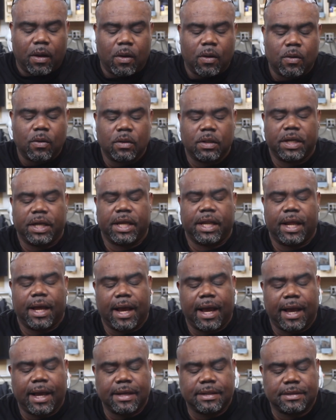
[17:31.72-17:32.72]
Now it
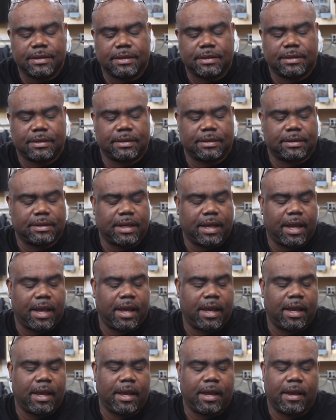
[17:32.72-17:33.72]
has
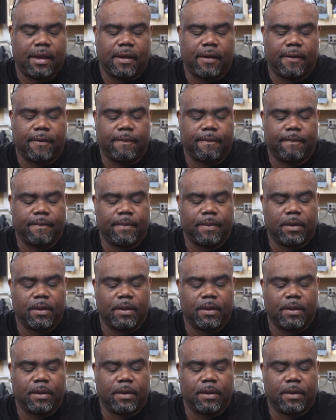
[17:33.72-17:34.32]
a